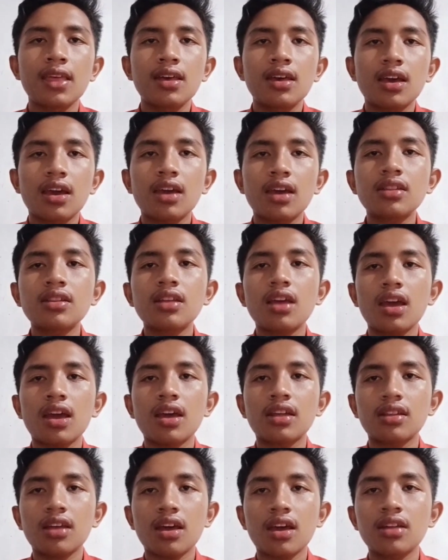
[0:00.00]
and
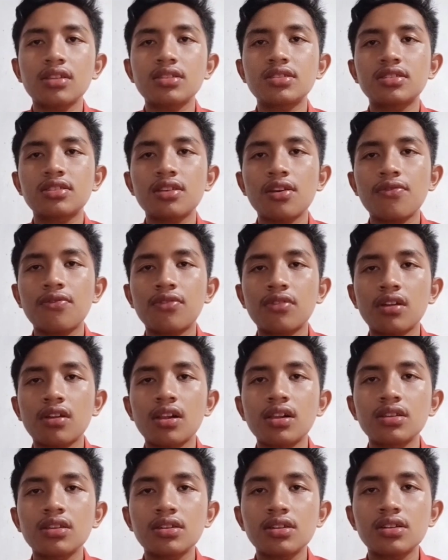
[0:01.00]
had had
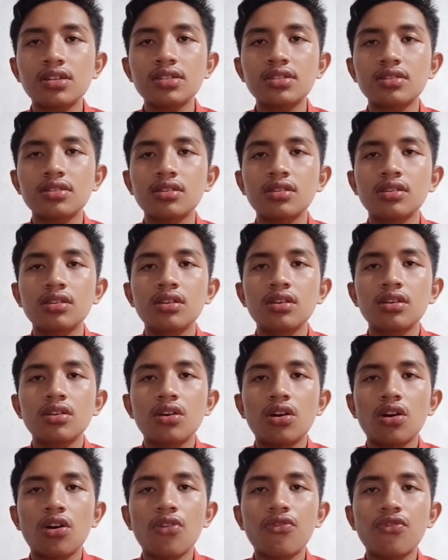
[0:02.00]
several years
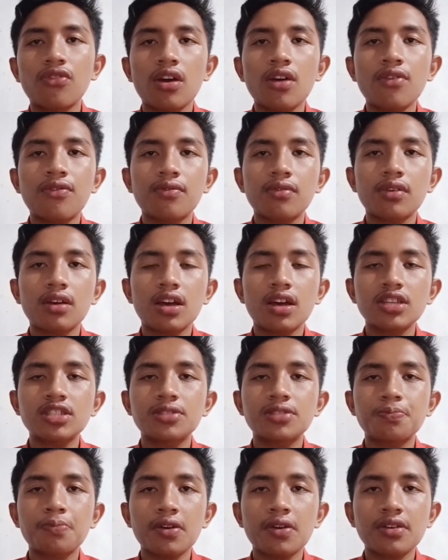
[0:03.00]
of
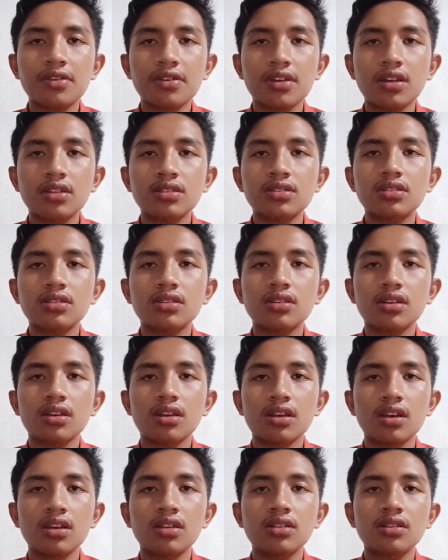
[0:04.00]
experience
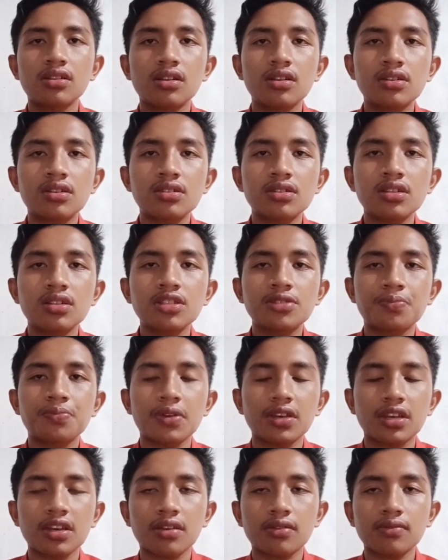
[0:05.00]
in learning
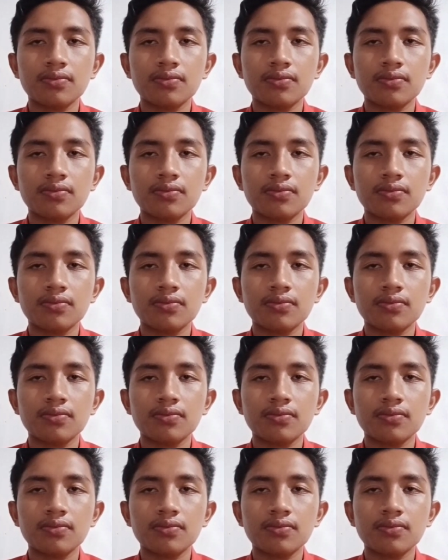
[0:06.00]
speaking.